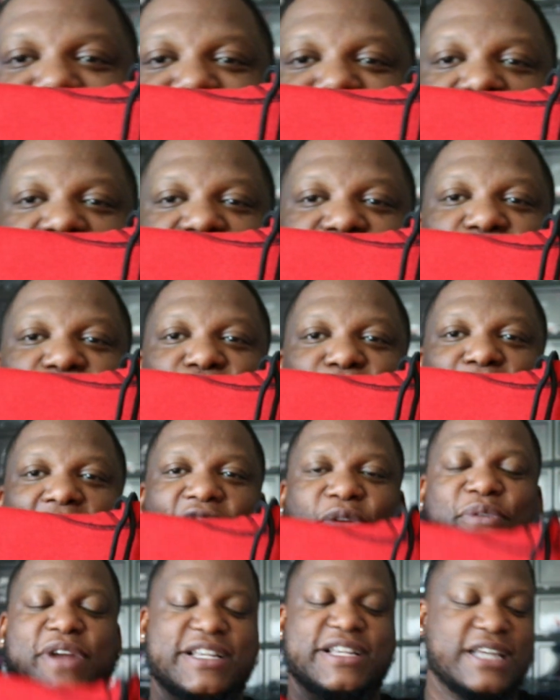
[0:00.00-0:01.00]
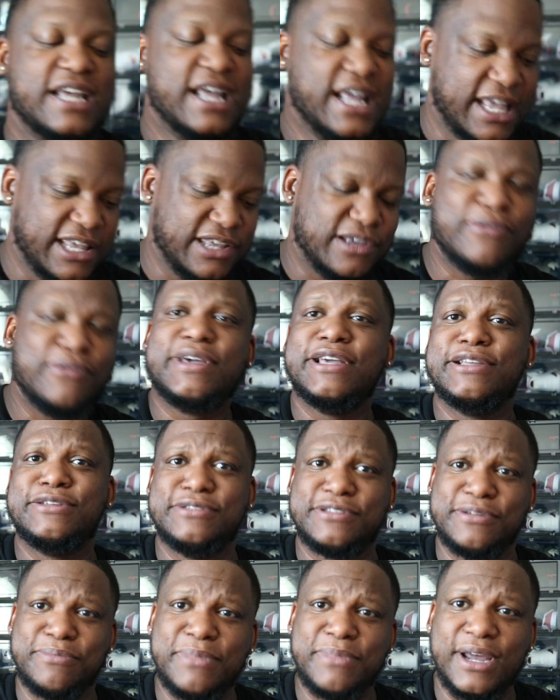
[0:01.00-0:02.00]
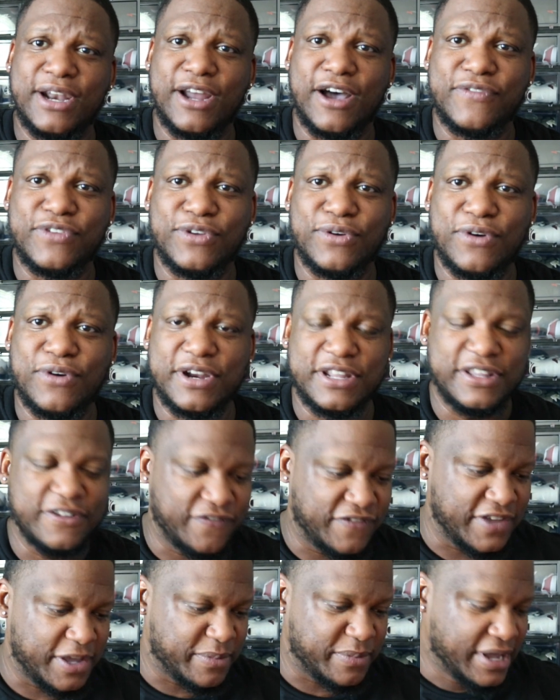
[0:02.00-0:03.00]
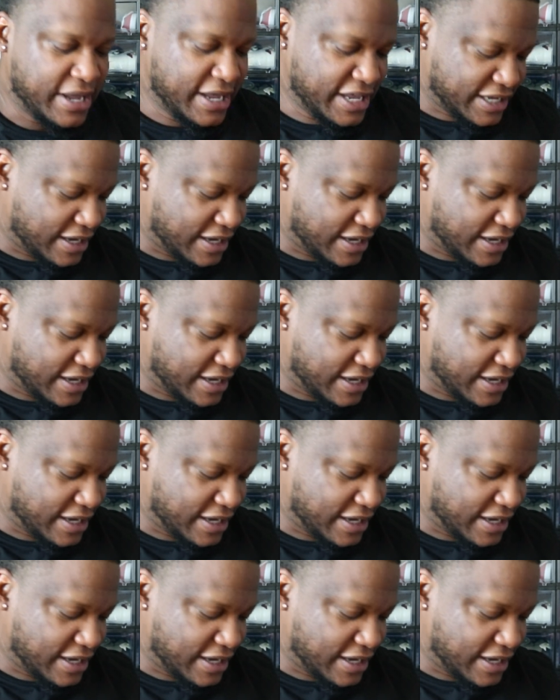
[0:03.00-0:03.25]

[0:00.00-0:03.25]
Use my code Mike Rich. You're gonna get you some money off your order. You feel me?